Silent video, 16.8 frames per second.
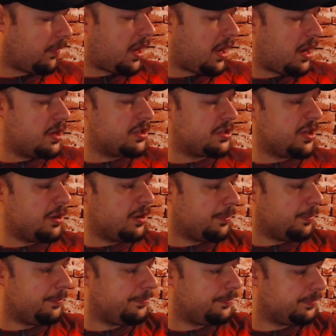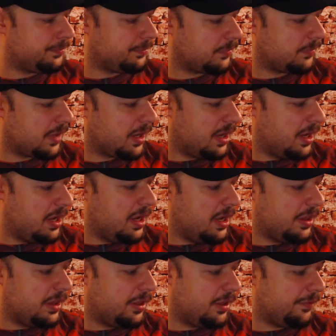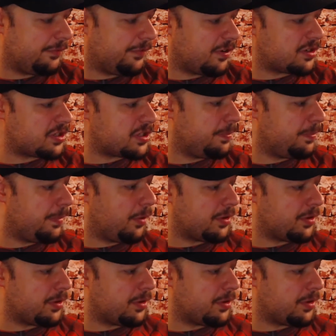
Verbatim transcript: So, the first bonus